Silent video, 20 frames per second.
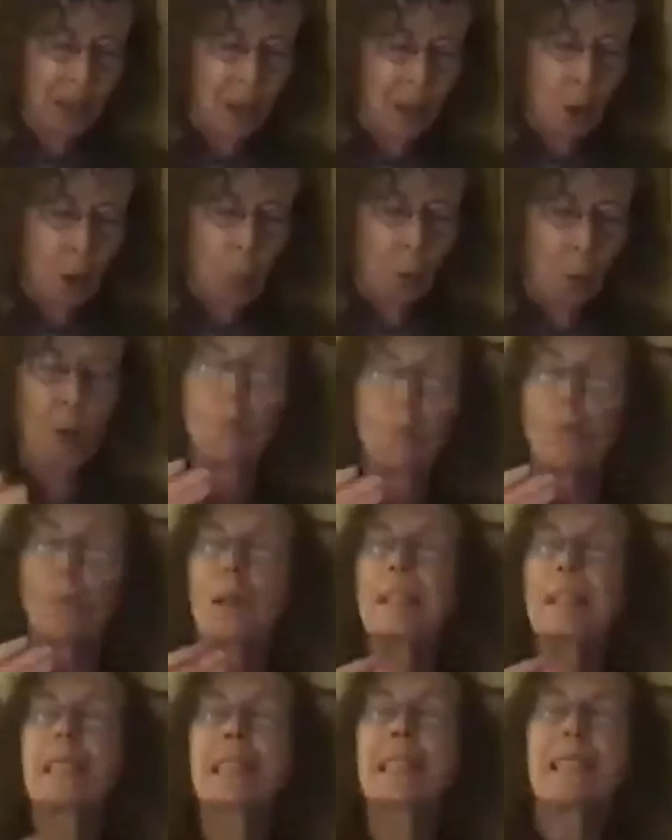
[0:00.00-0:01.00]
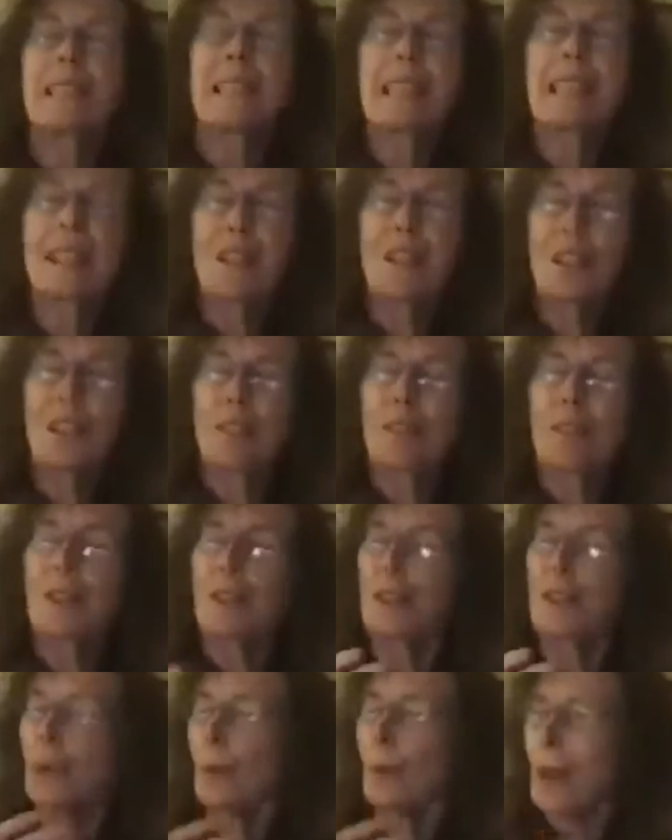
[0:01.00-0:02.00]
when we see
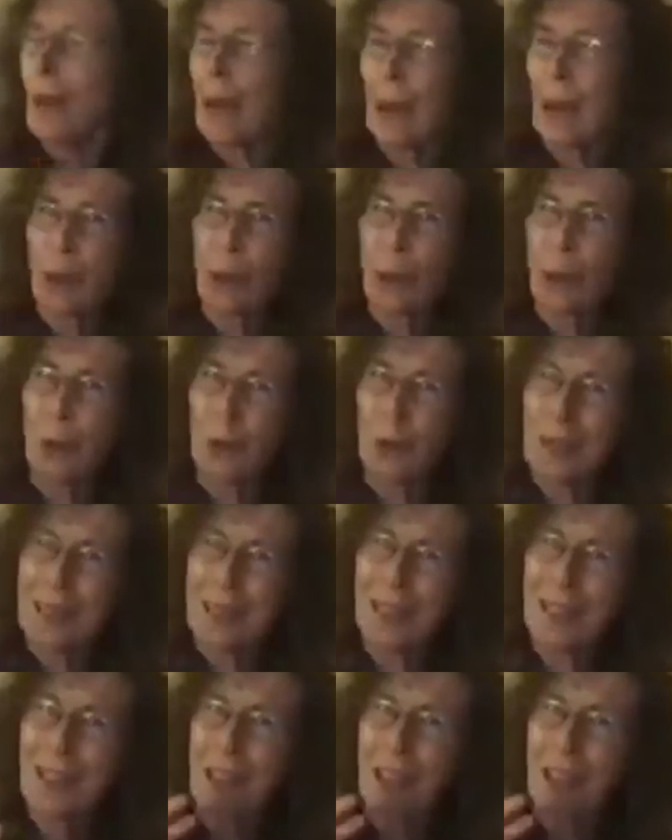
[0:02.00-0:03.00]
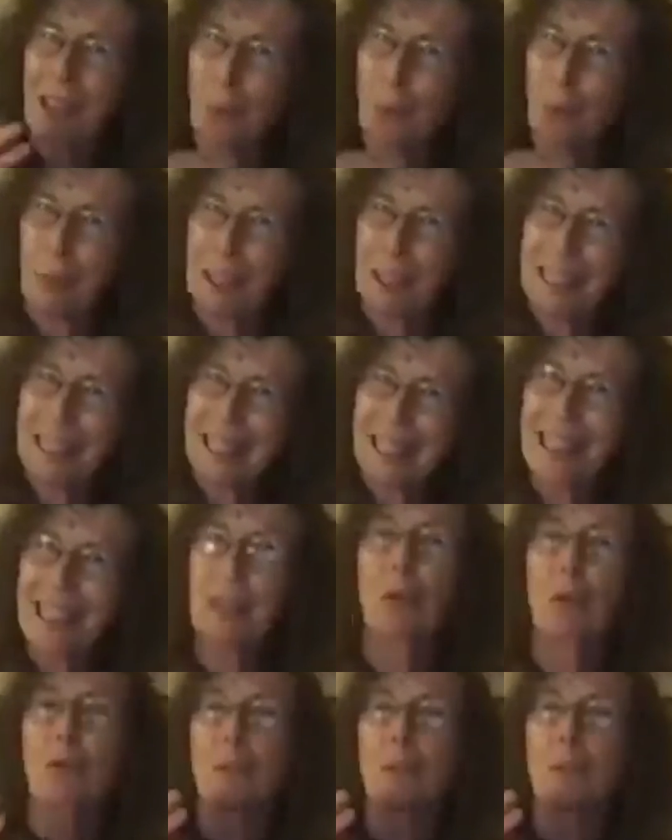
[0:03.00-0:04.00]
your heroine Sylvie
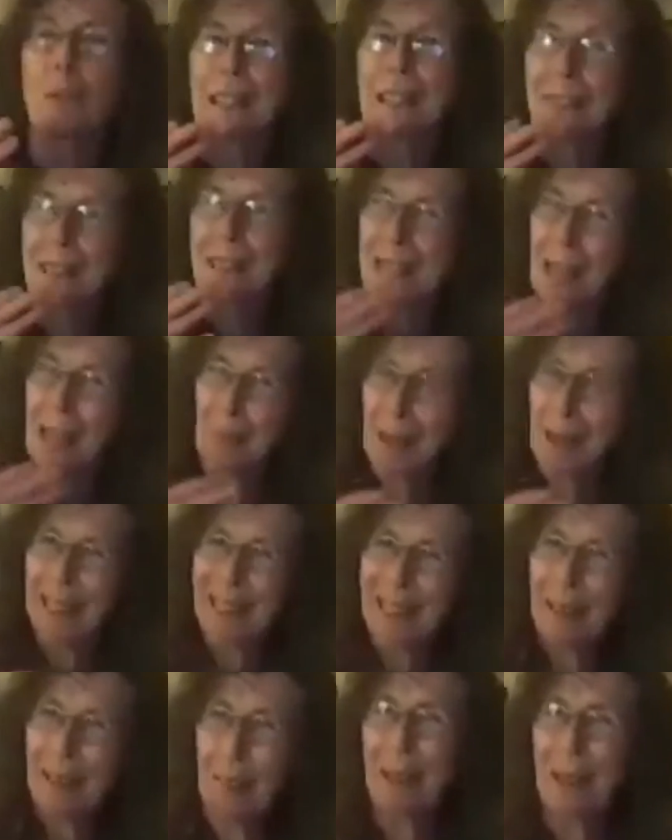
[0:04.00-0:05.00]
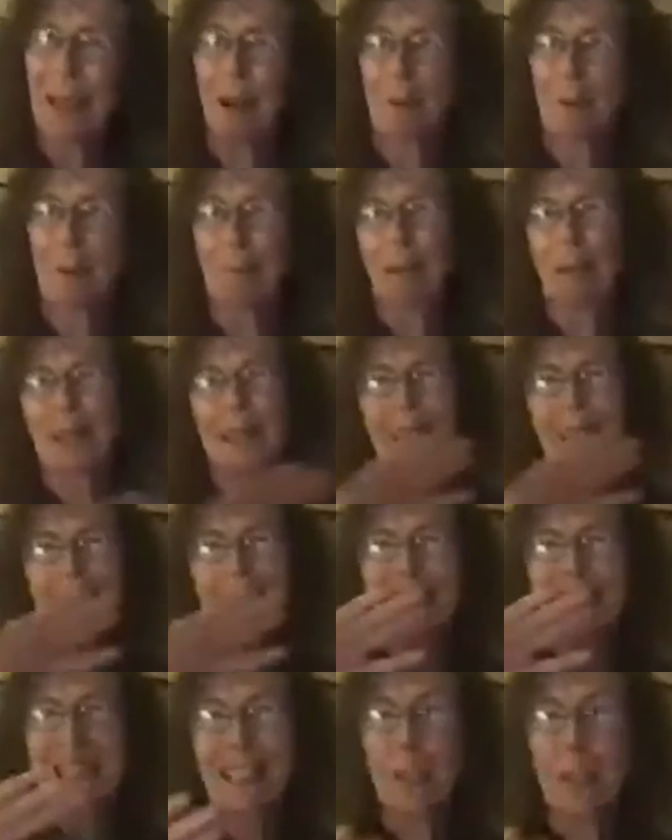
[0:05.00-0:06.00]
the timid, become
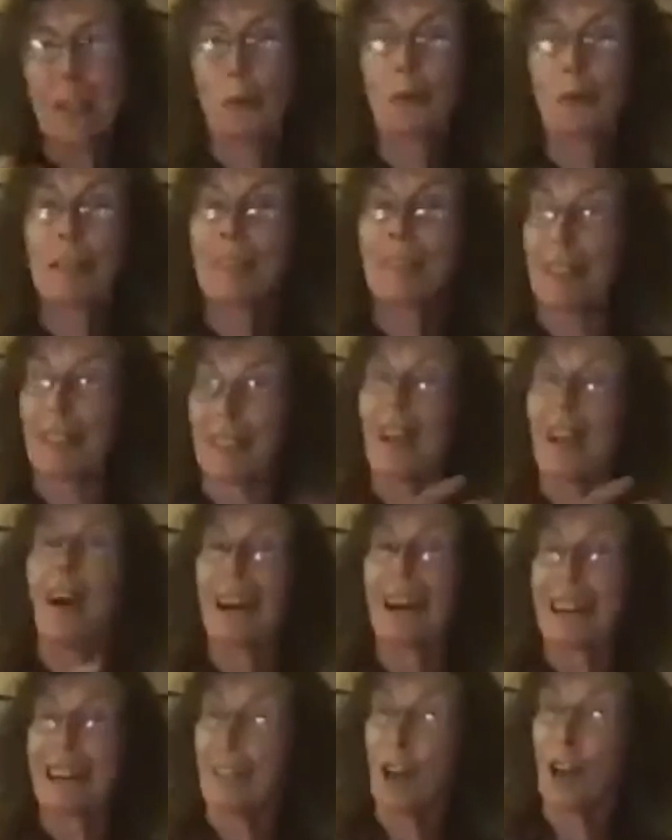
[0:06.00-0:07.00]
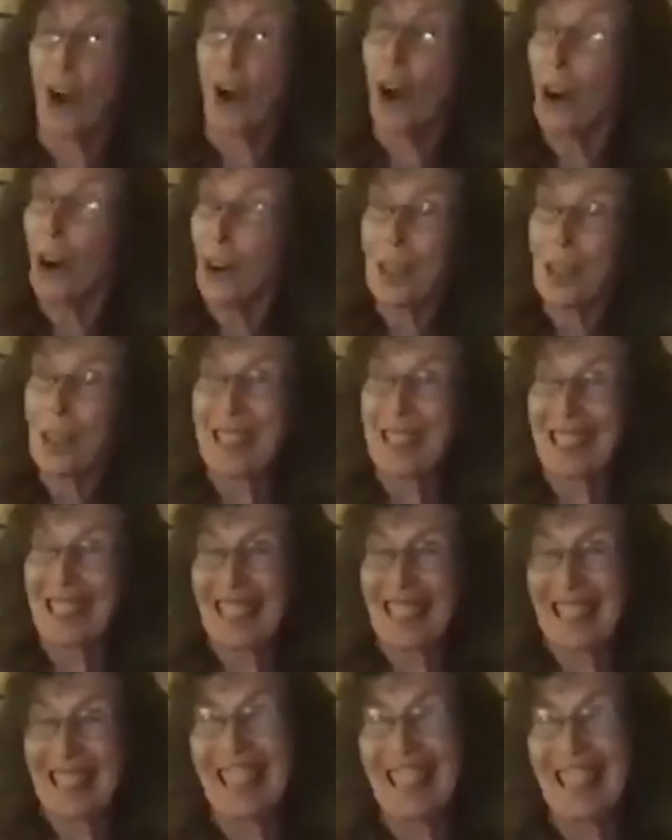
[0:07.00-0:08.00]
Sylvie the
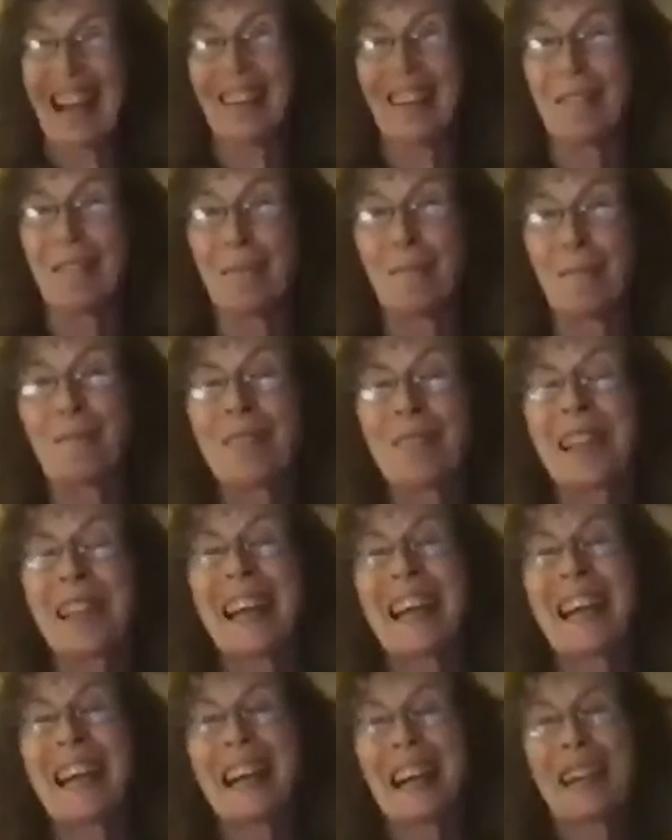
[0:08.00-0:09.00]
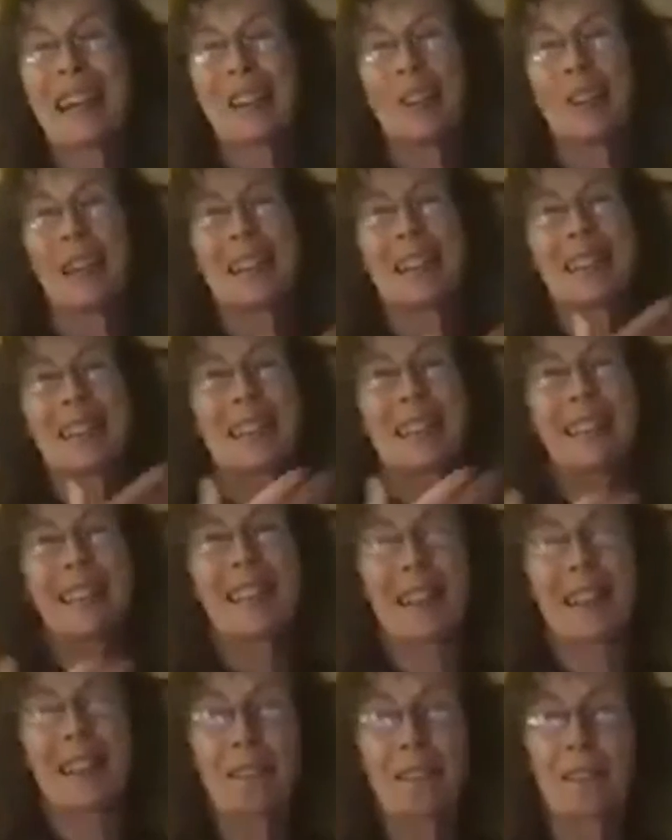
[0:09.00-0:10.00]
lion-hearted. It's
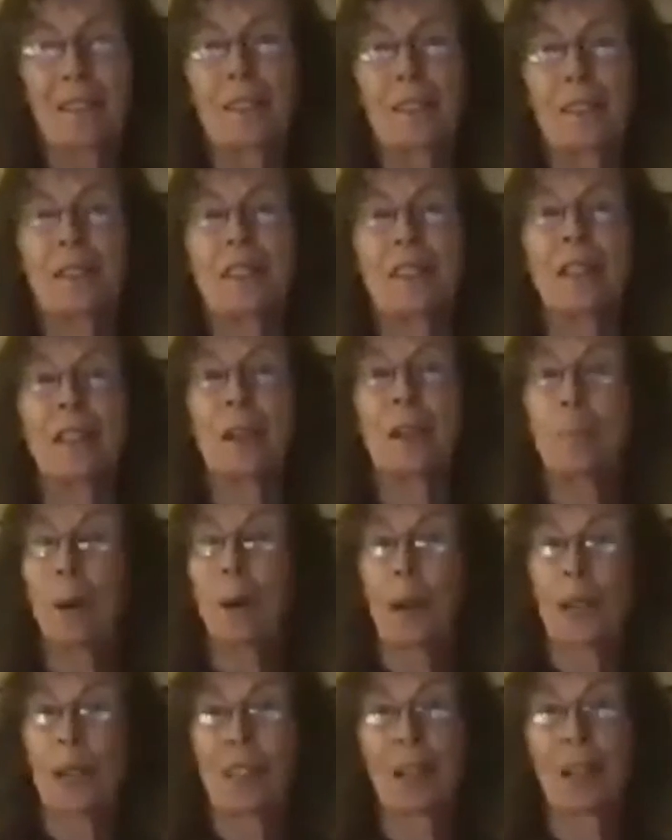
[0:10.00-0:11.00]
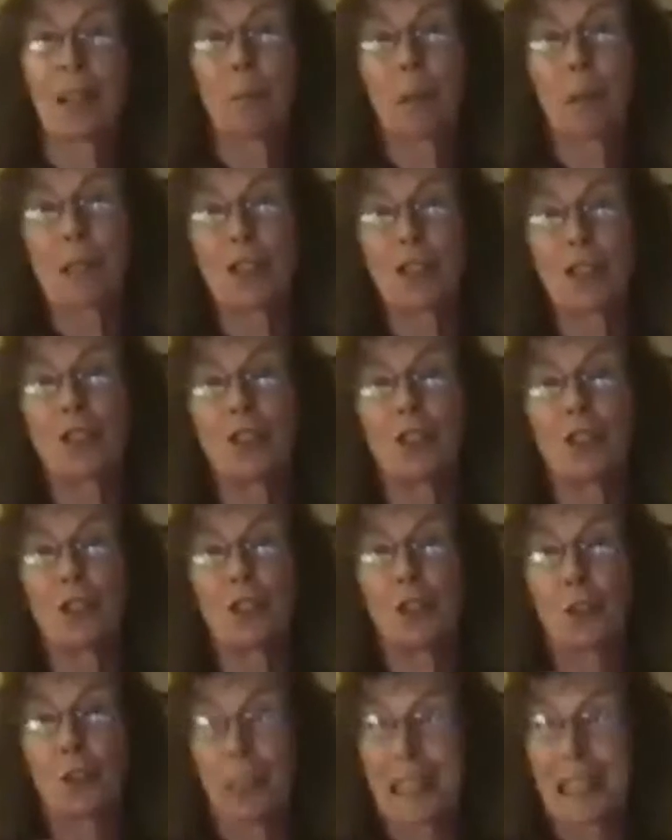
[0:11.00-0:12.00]
the dinner party at which
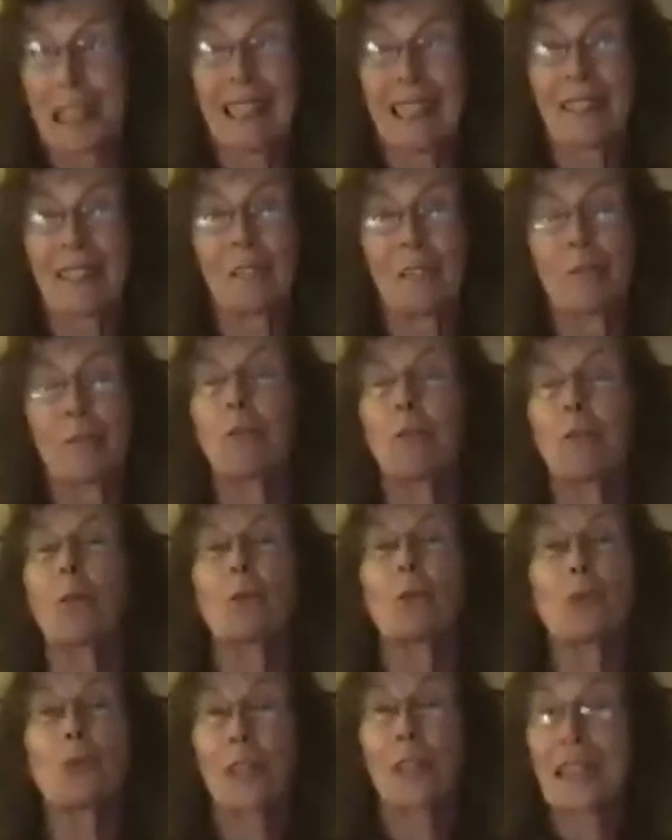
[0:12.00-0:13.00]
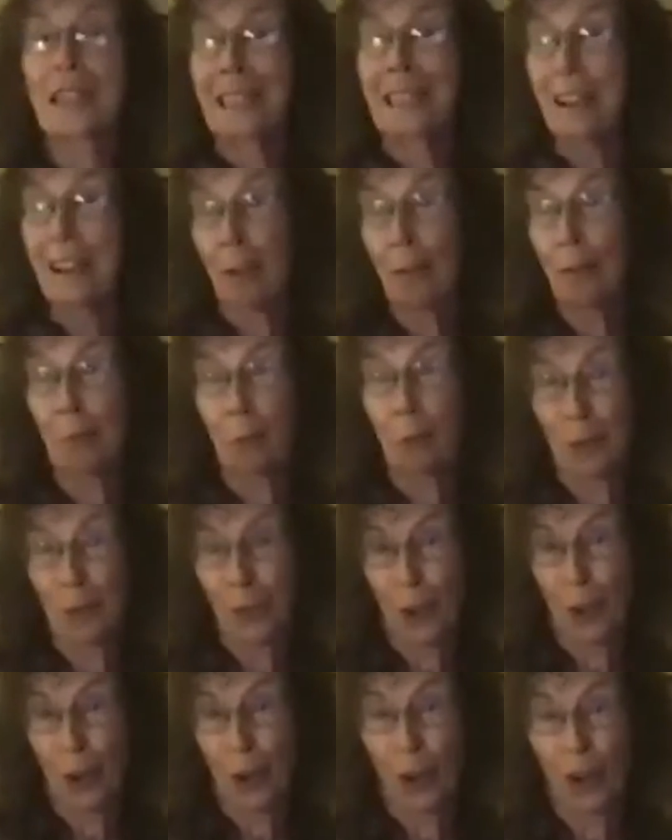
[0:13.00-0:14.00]
Julienne falls in love with
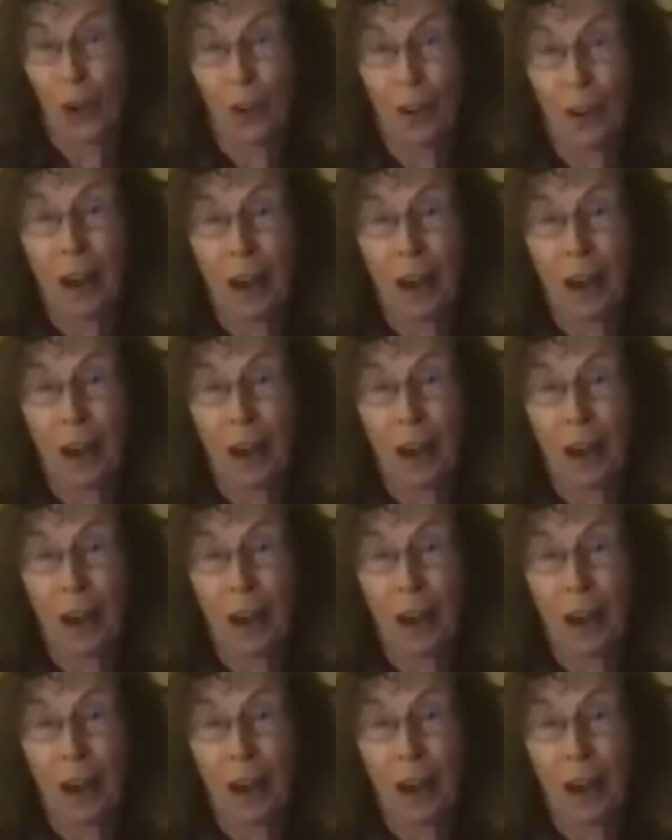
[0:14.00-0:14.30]
her.